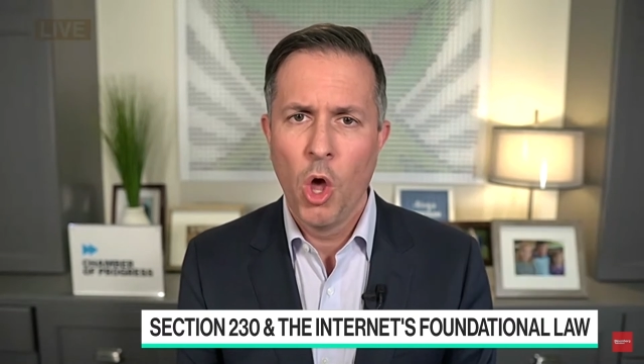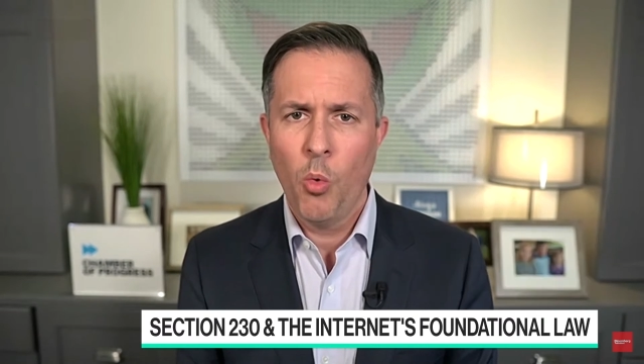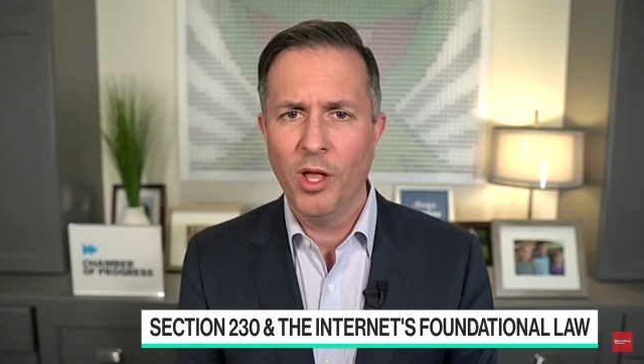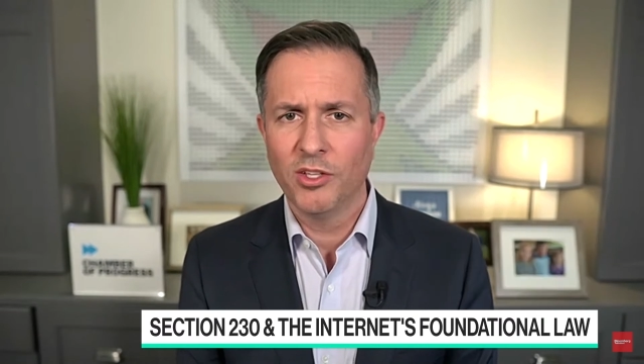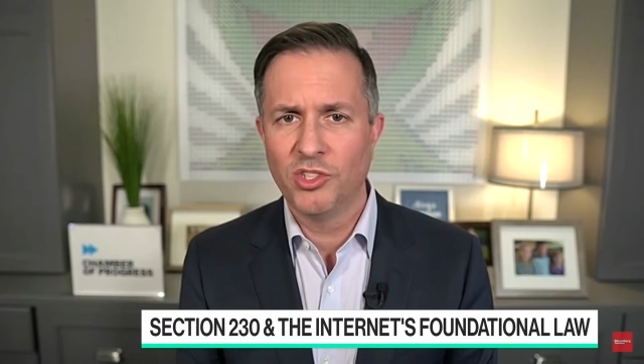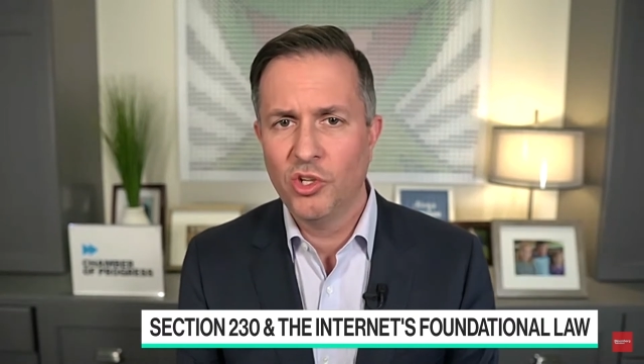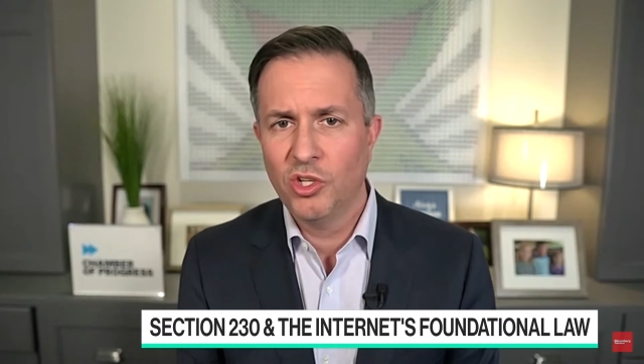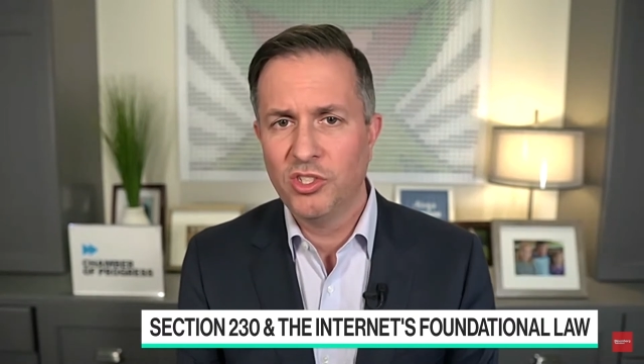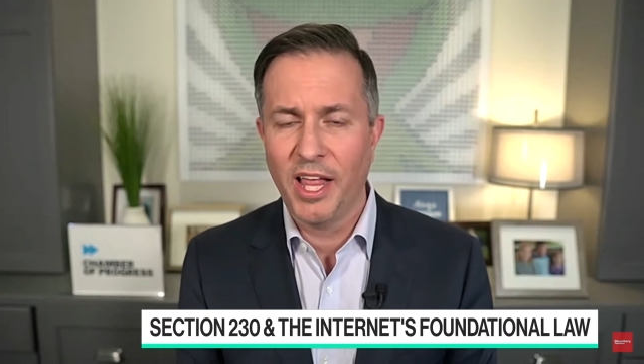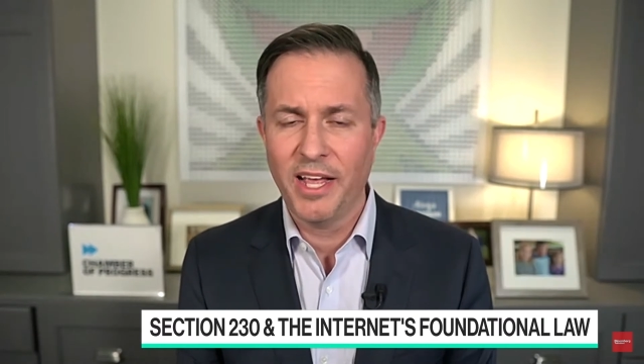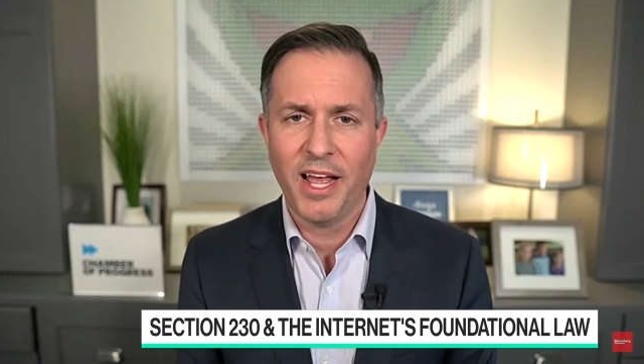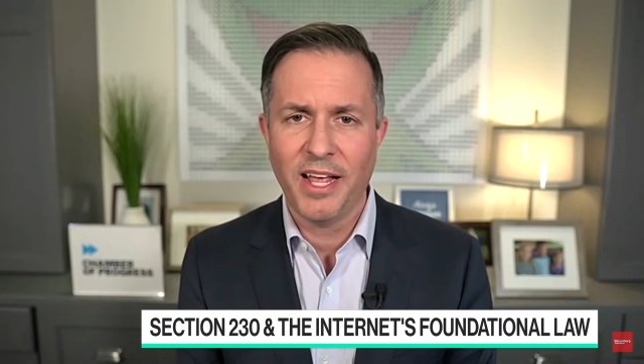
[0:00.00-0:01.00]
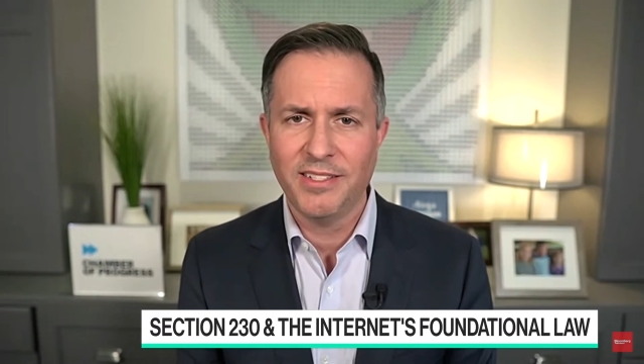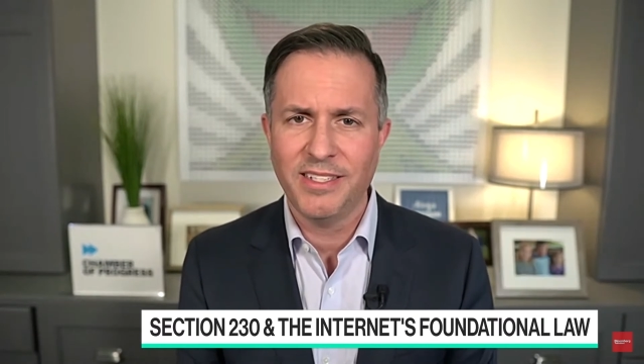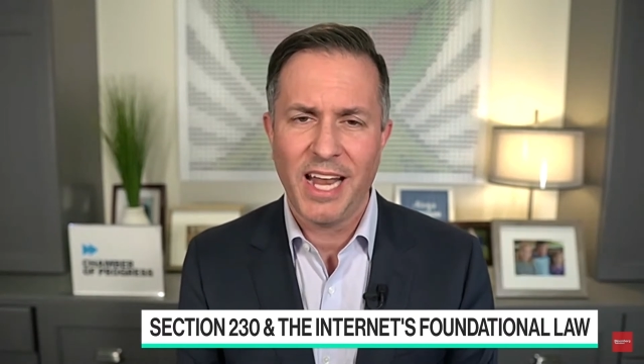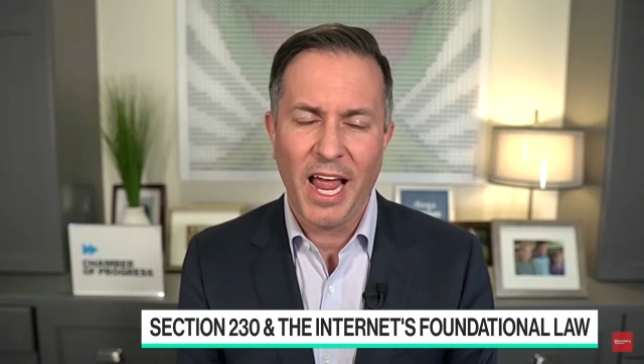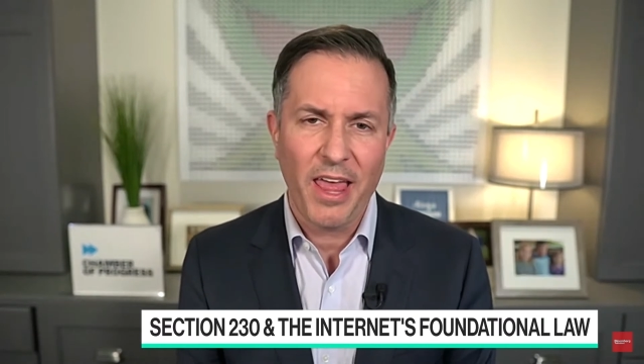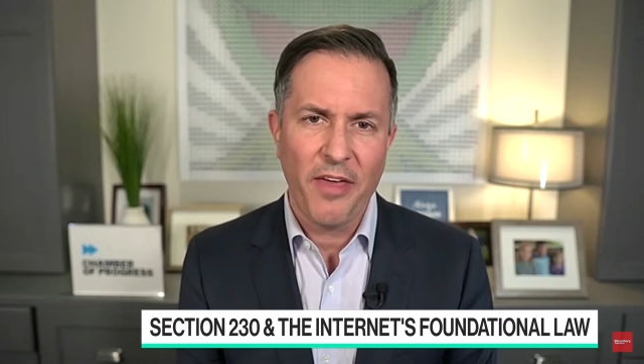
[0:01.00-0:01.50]
Well, so as I said,
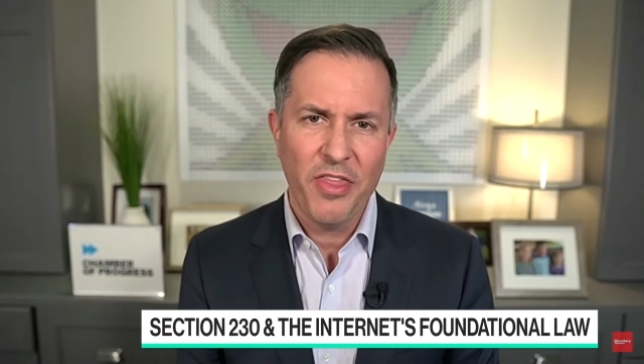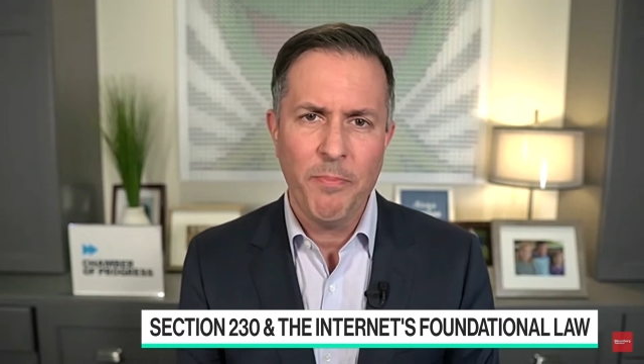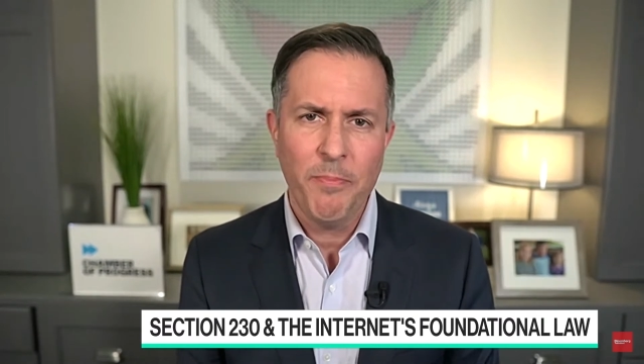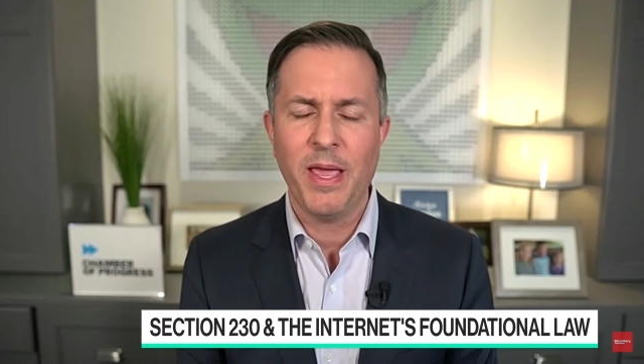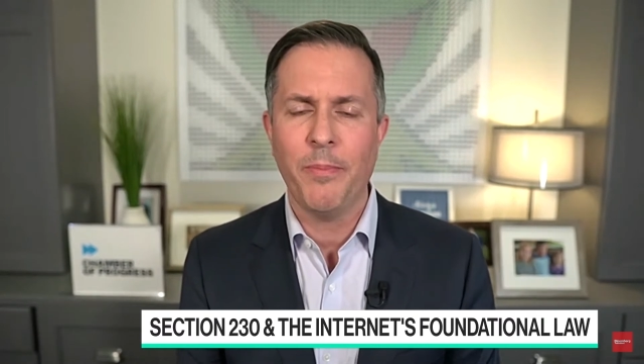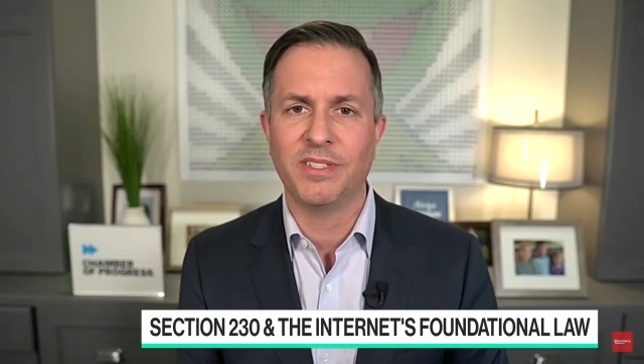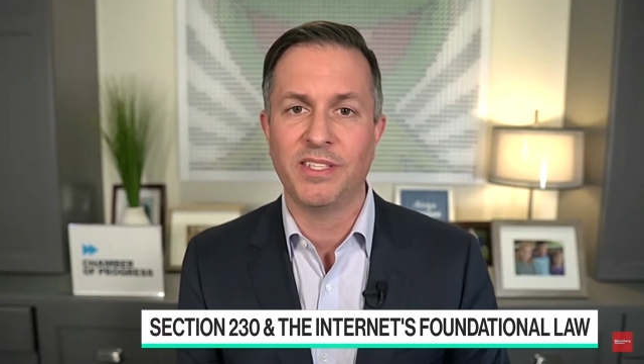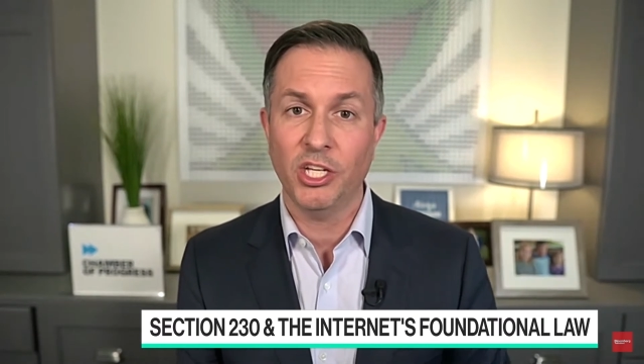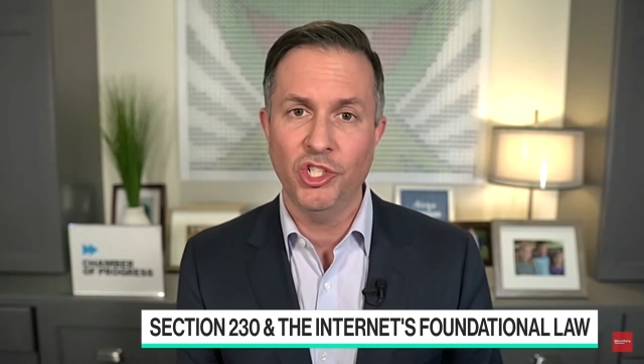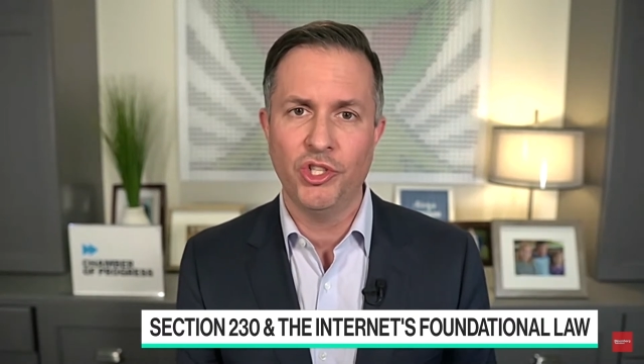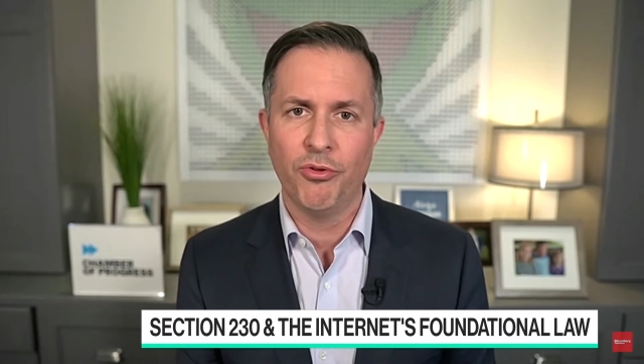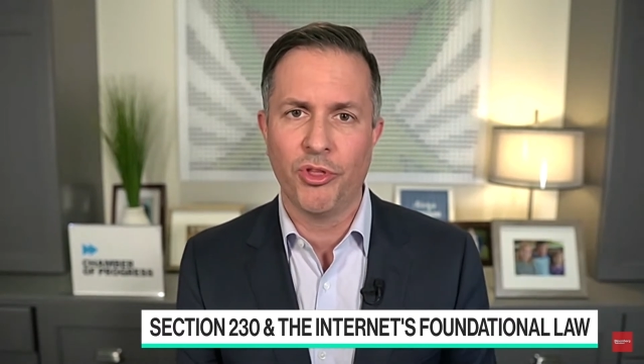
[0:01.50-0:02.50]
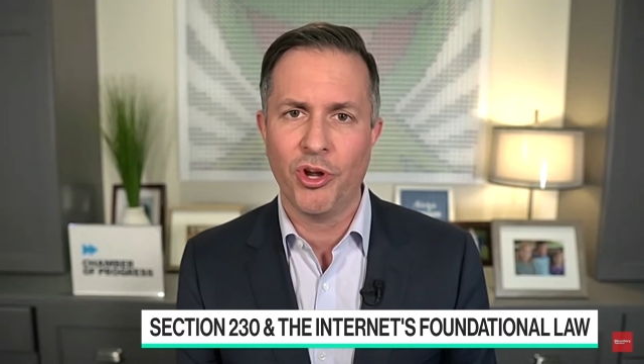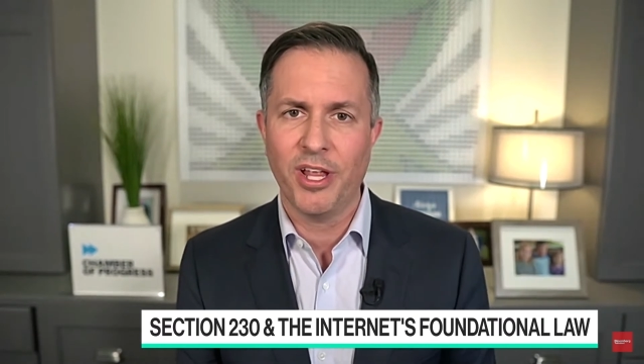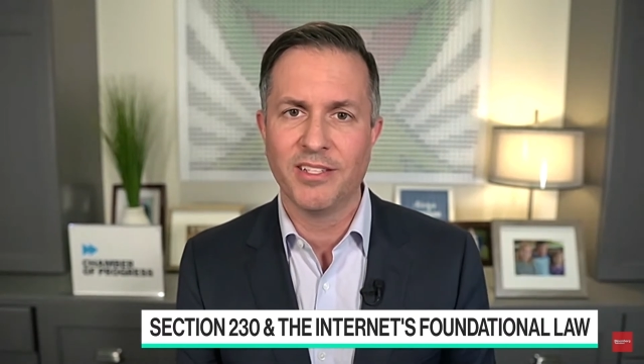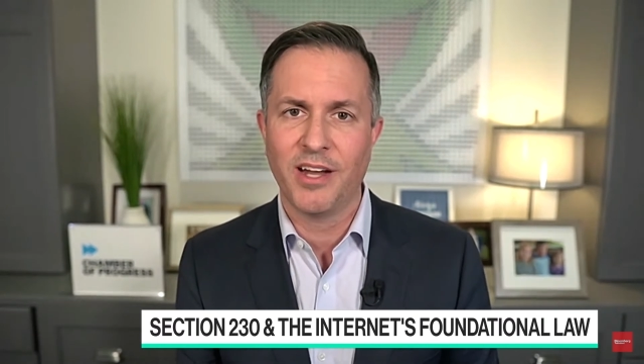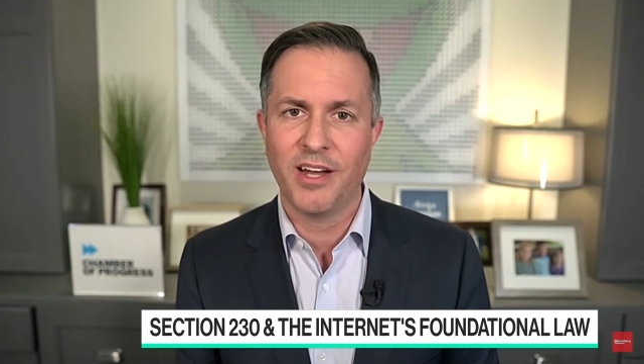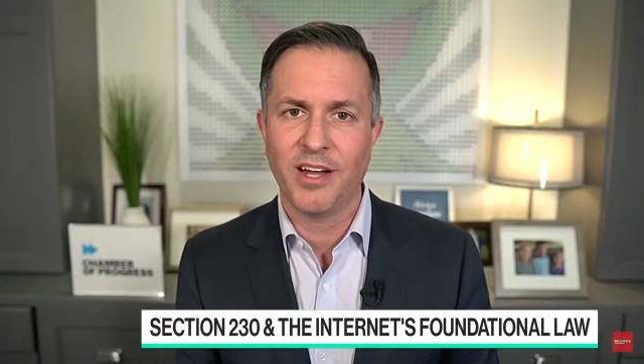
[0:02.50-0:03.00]
I think Section 230 is
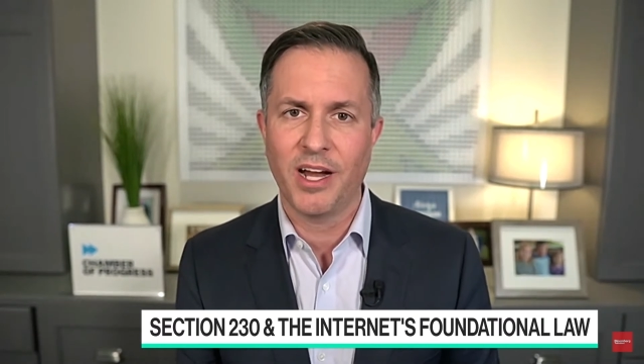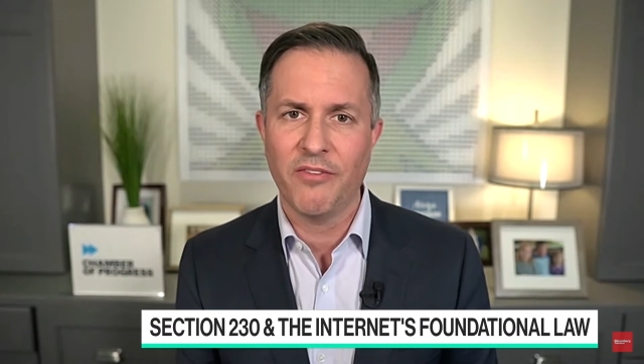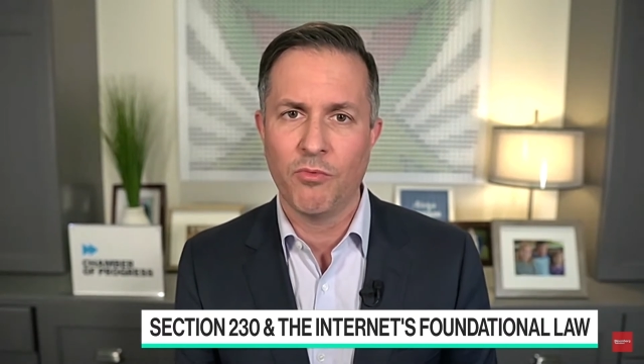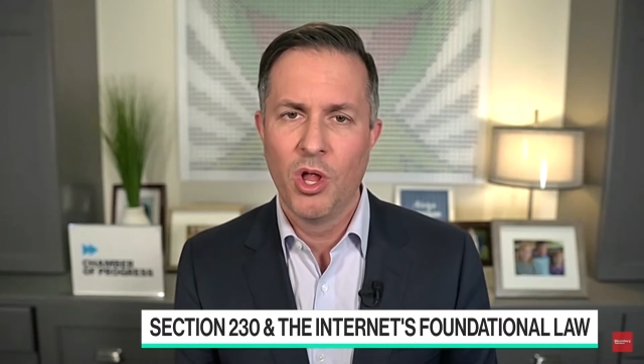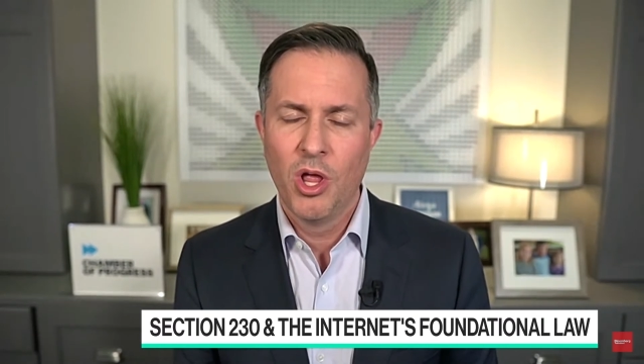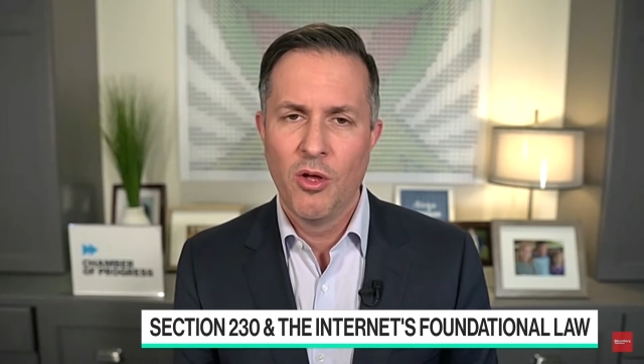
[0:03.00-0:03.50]
not even,